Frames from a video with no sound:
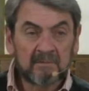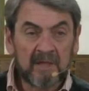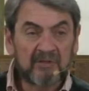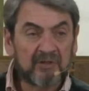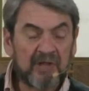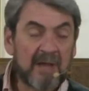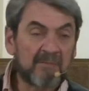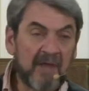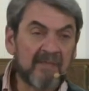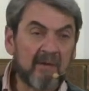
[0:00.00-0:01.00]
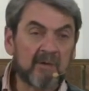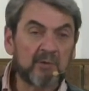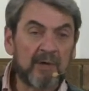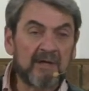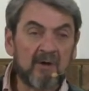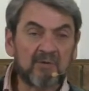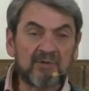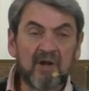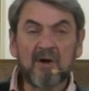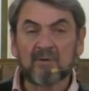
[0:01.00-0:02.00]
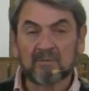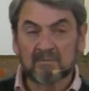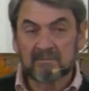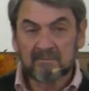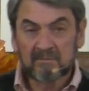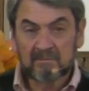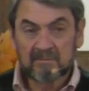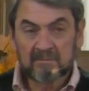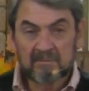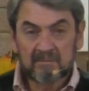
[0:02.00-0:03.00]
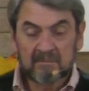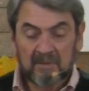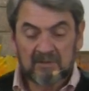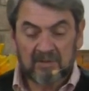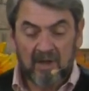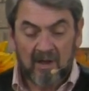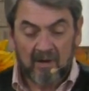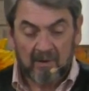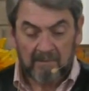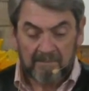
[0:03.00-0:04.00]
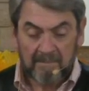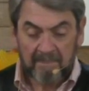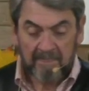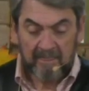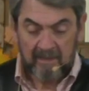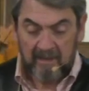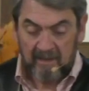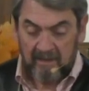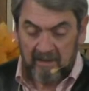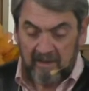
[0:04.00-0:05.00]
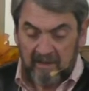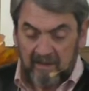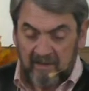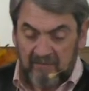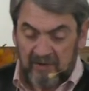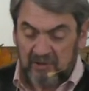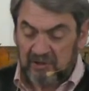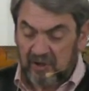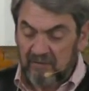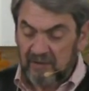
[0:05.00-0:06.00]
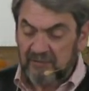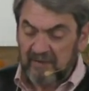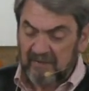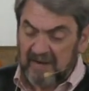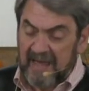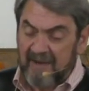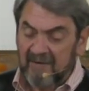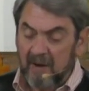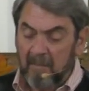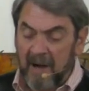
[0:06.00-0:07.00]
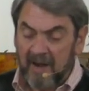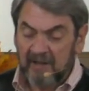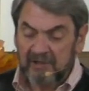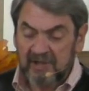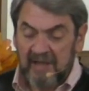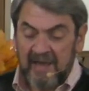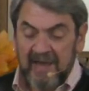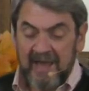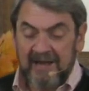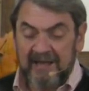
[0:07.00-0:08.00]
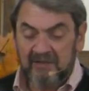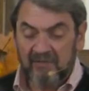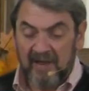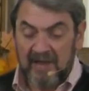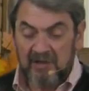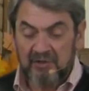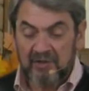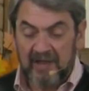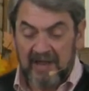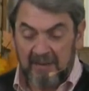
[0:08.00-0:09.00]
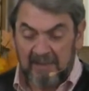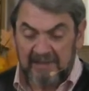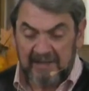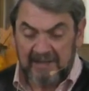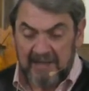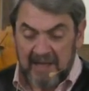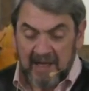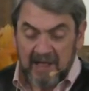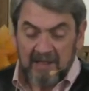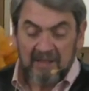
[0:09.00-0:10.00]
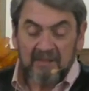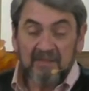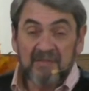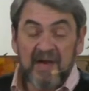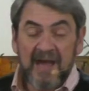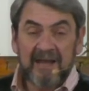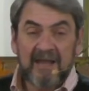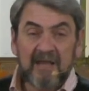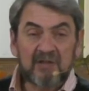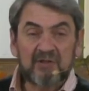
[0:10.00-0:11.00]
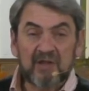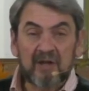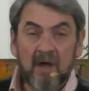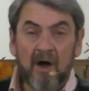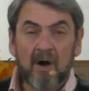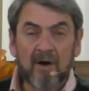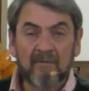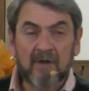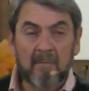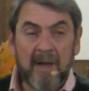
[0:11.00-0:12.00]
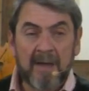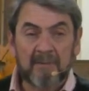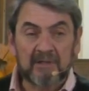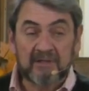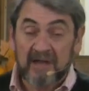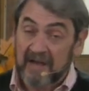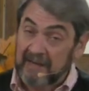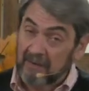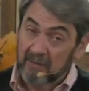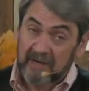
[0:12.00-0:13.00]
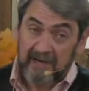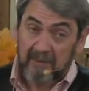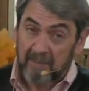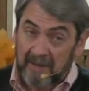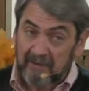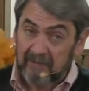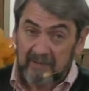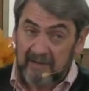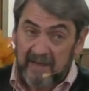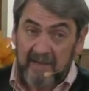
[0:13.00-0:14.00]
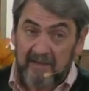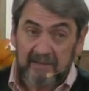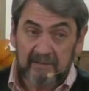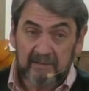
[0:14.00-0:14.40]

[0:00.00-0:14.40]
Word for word: It's the same thing that was written on stone. It's the law. Ephesians 2, verse 15, having abolished in his flesh the enmity, that is the law of commandments. Now, it don't get any plainer than that.